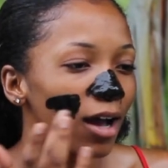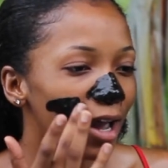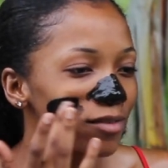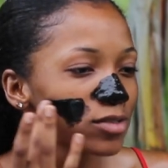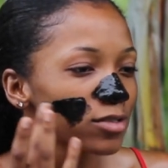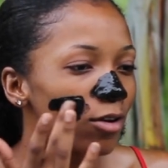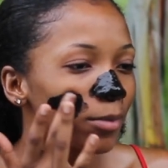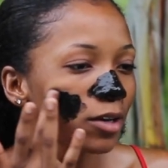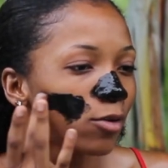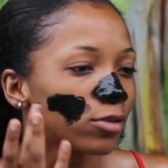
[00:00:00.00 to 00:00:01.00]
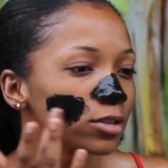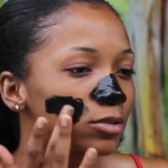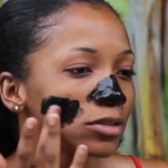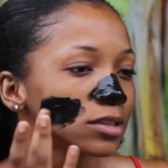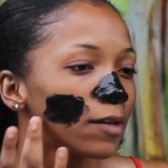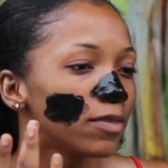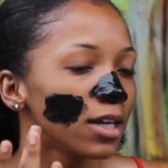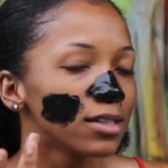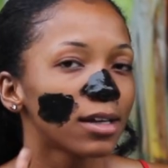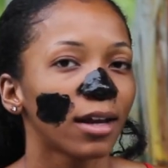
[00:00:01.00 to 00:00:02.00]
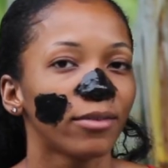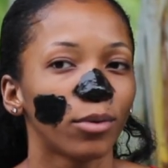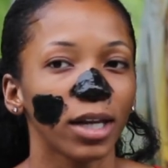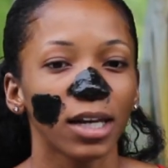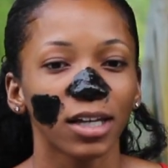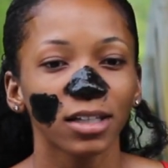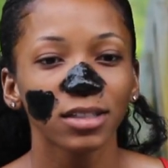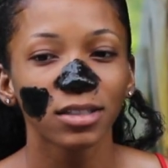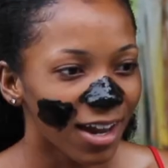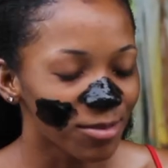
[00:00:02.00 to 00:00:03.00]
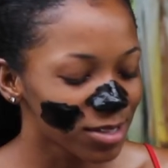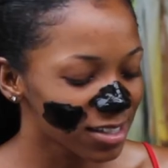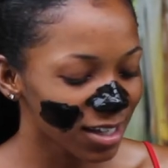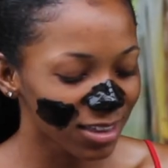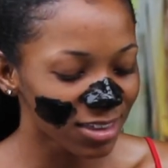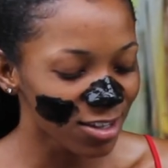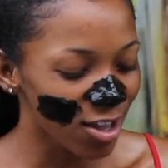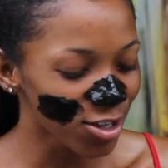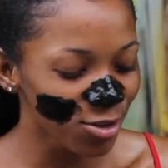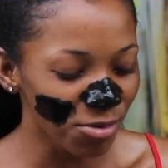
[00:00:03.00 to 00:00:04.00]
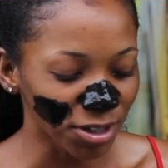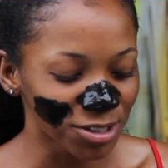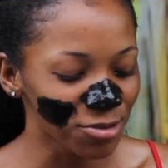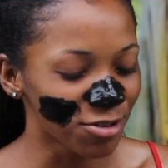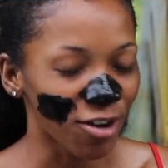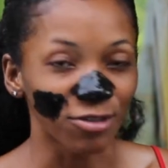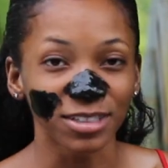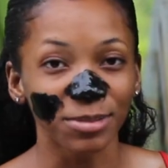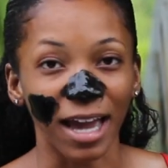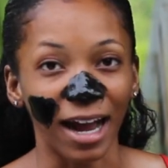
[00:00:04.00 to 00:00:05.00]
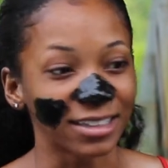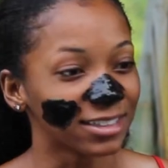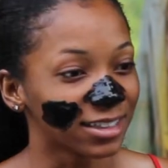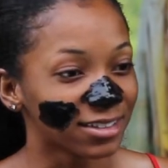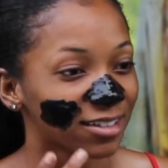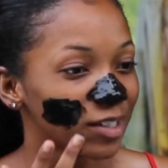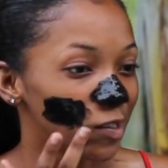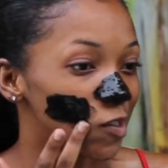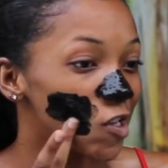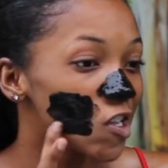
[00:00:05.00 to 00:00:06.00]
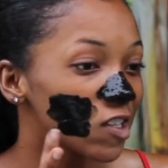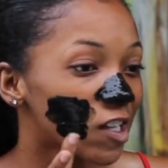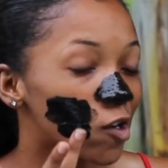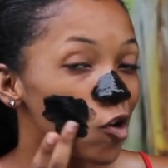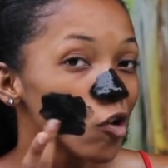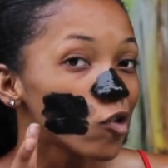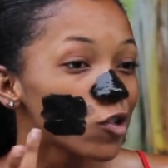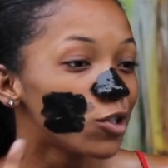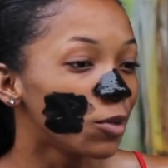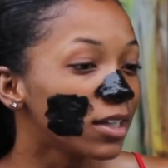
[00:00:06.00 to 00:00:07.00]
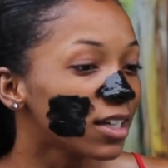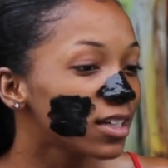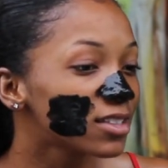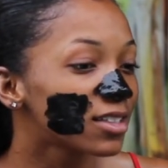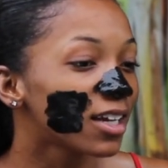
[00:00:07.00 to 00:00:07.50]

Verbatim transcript: I have so many horror stories of things that I've witnessed that I'm just like, you are too grown to be acting like this on a date. Like, girls doing this,